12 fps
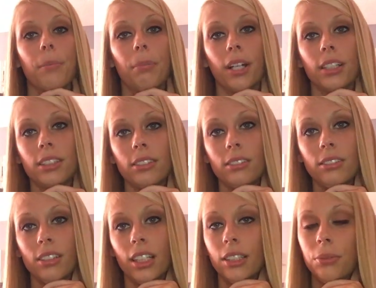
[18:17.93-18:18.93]
But
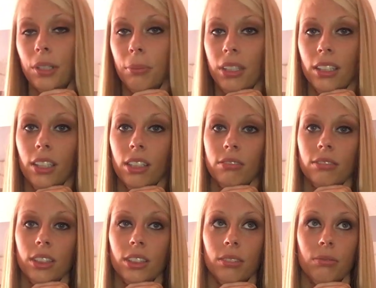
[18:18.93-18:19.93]
I didn't want to be there.
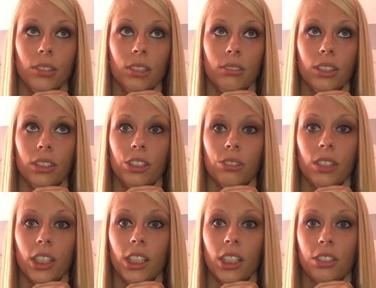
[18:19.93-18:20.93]
I didn't want to really do
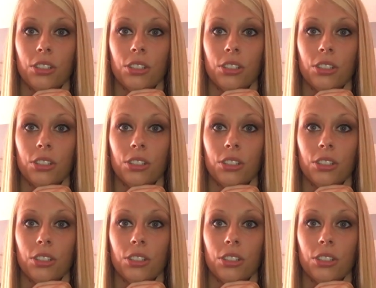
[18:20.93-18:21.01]
anything.